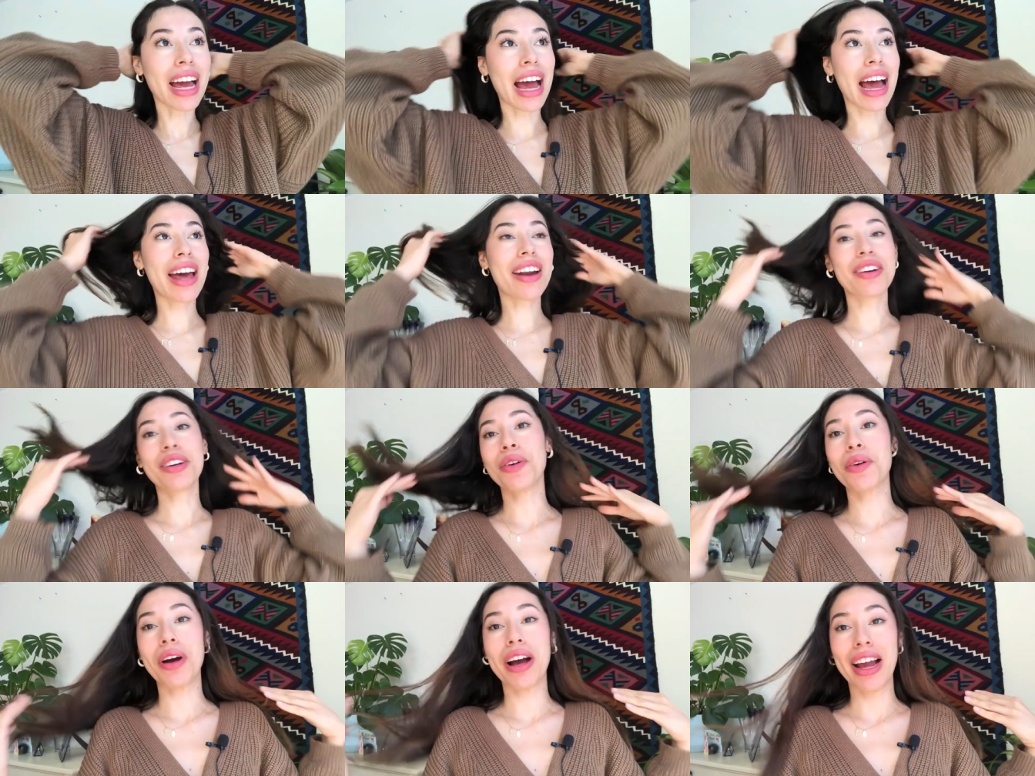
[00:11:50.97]
I don't
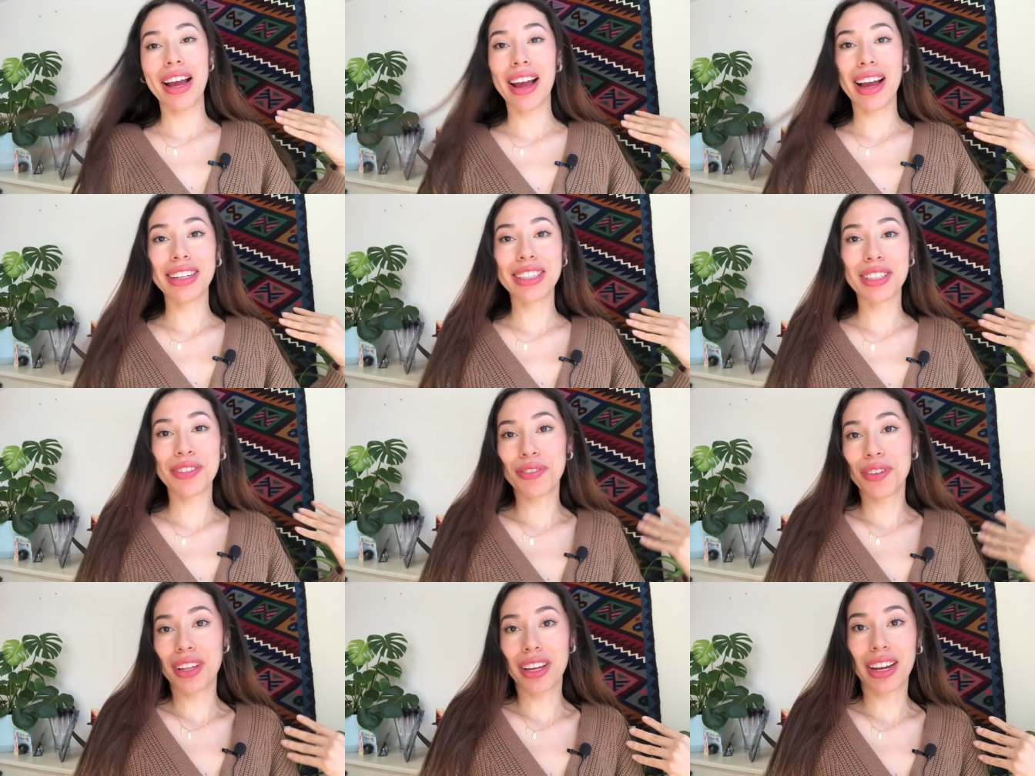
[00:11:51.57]
know why, I
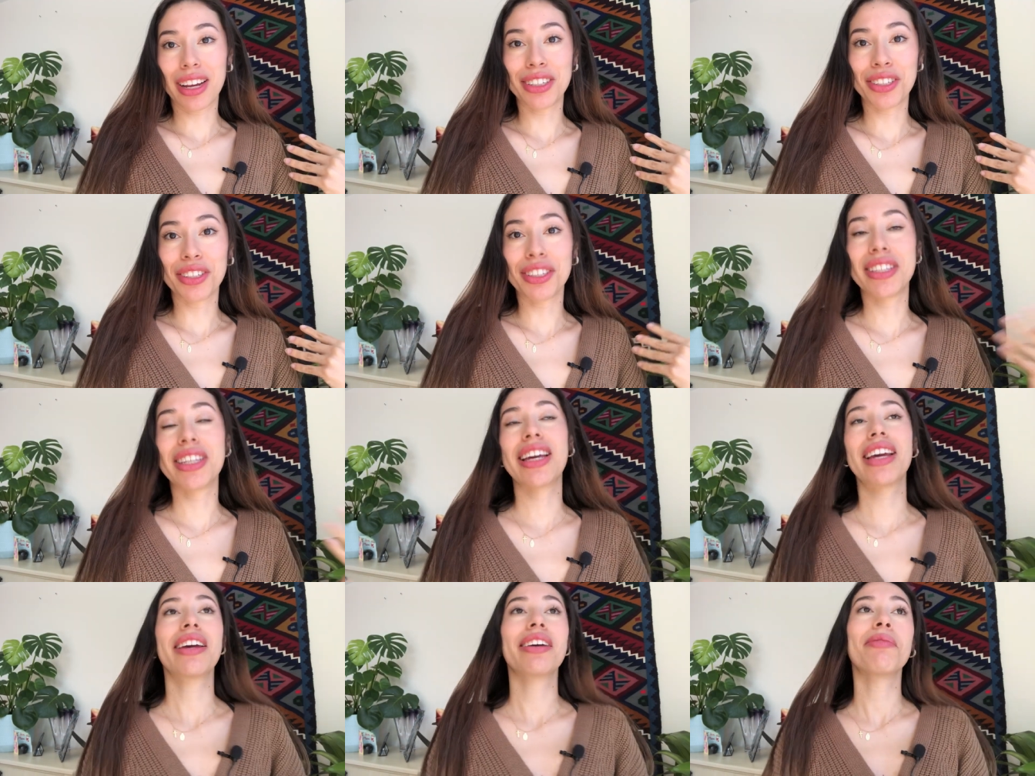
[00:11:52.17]
just feel like I should
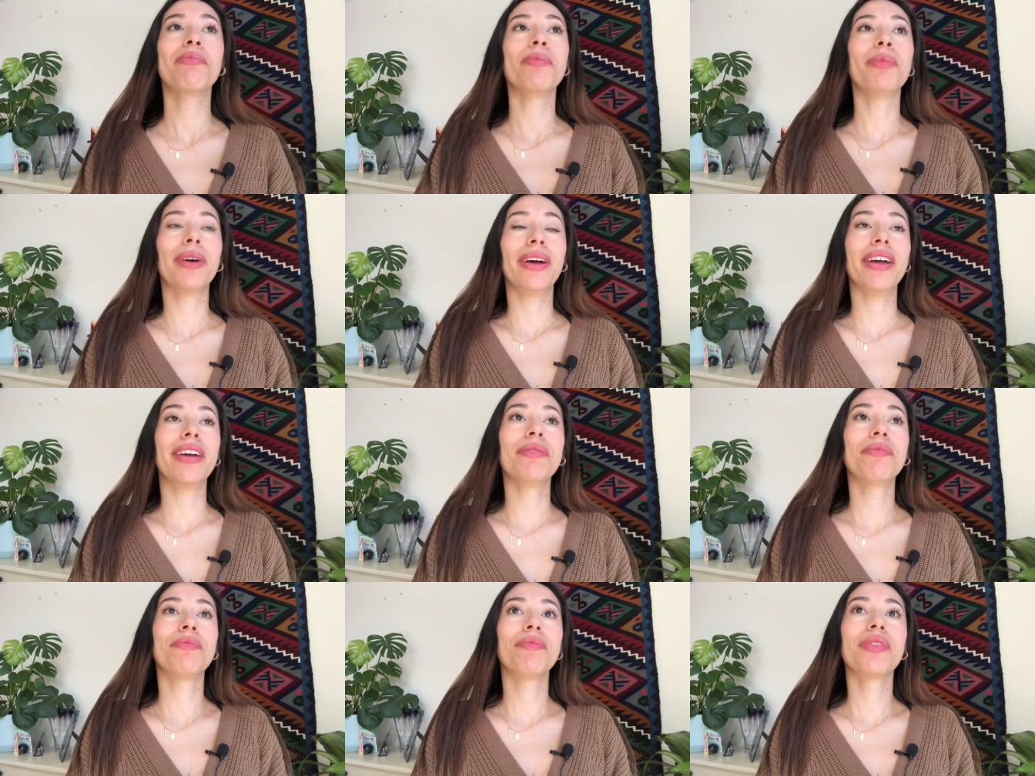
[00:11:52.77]
say it,
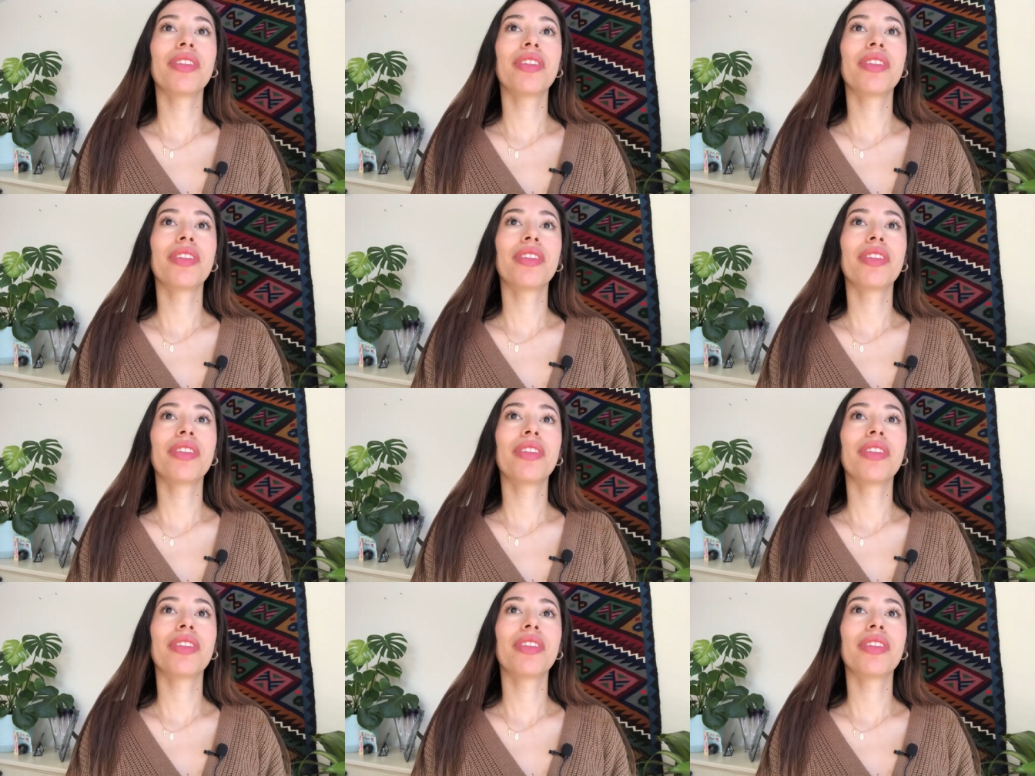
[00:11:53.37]
but